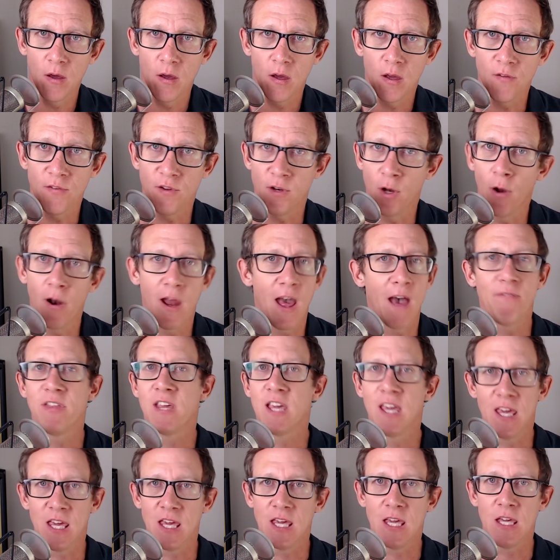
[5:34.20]
If you don't have
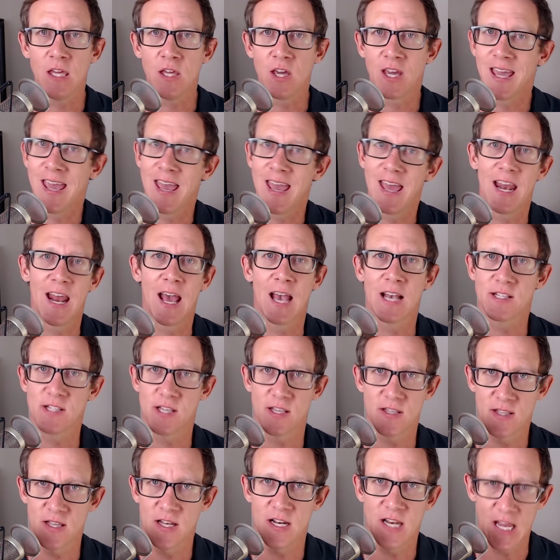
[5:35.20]
the key, you can't
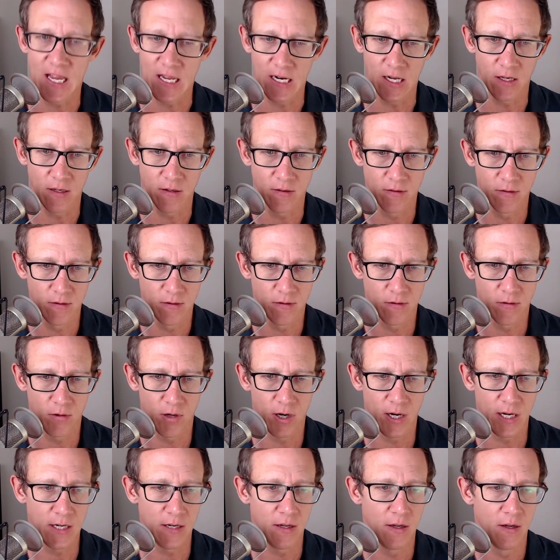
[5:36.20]
access the data,
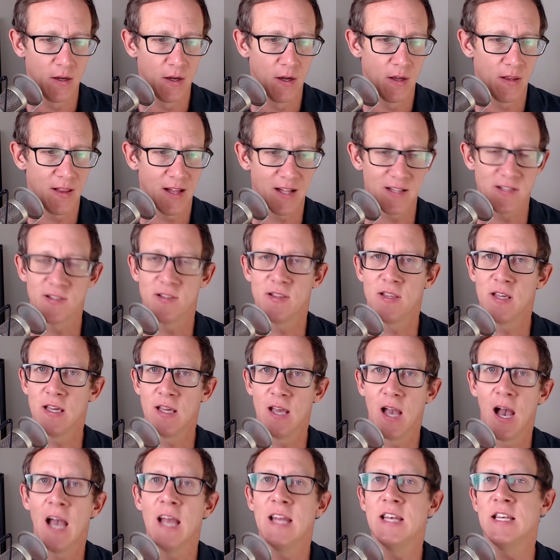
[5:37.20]
right? That's
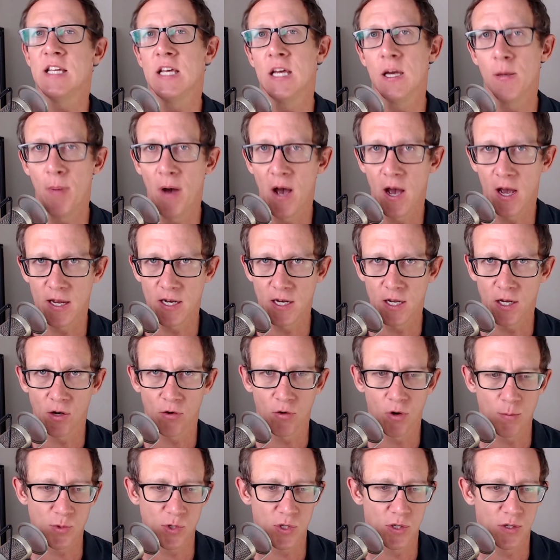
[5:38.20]
the idea behind
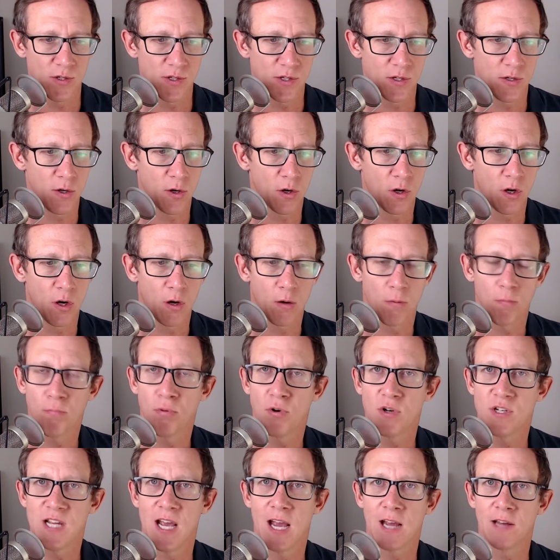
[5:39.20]
encryption. So you're going to
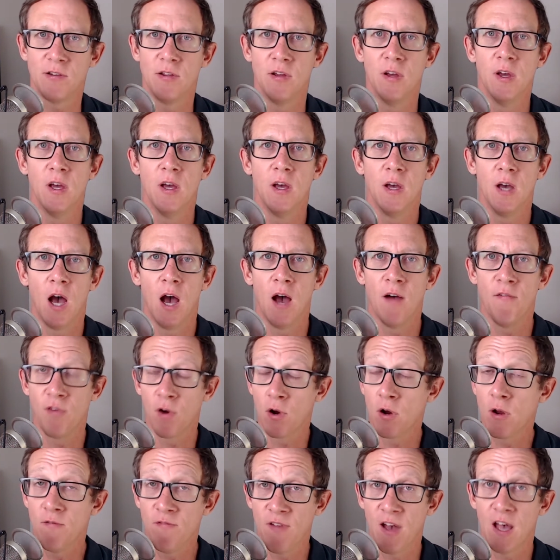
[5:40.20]
protect
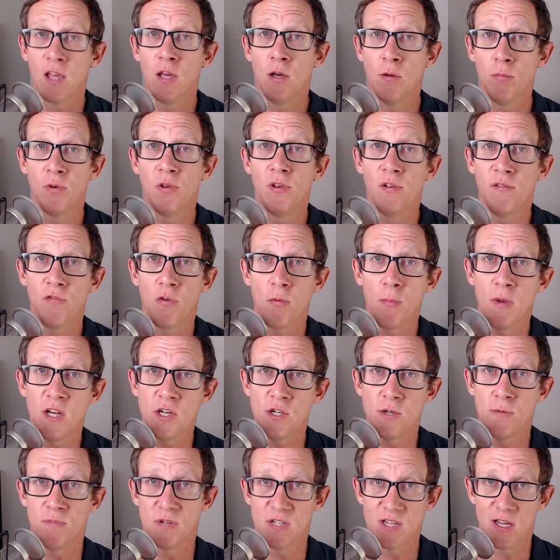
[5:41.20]
very valuable
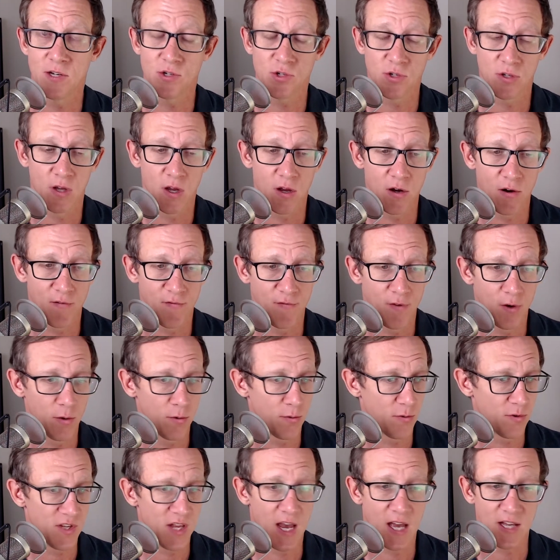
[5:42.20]
information potentially on your
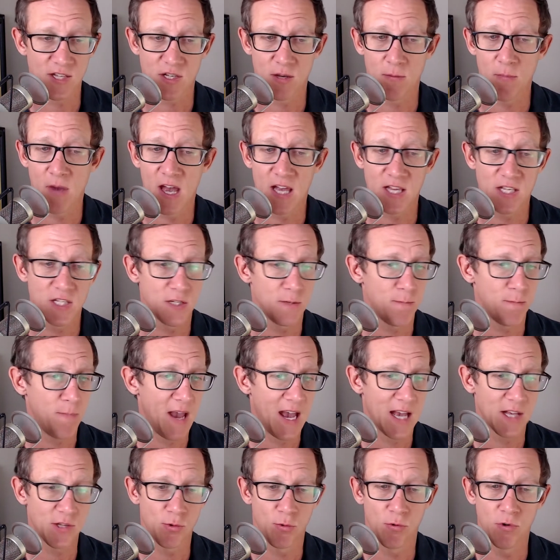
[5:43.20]
phone. So SMS,
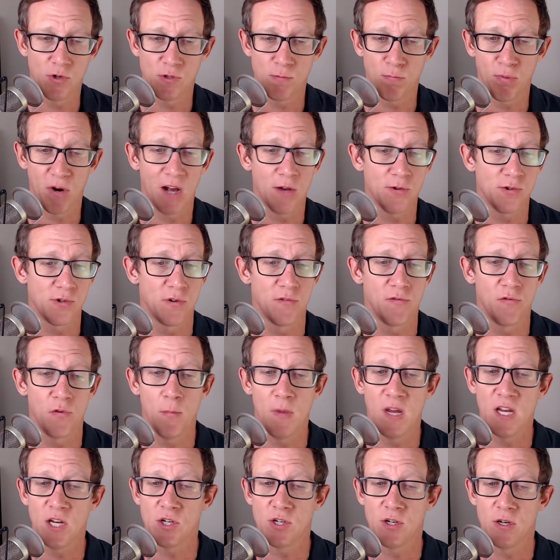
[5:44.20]
passwords, browser
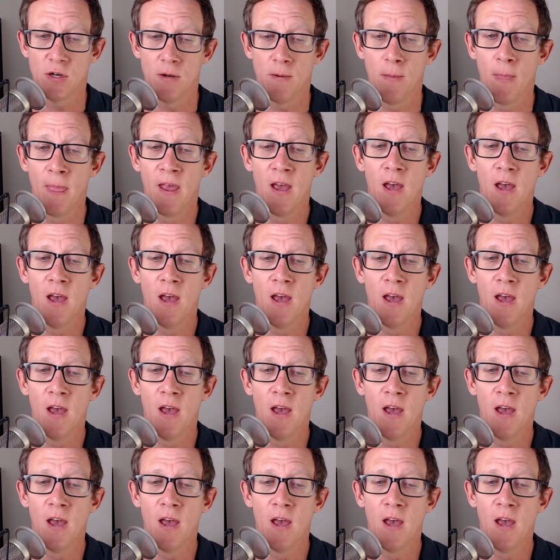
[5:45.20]
information.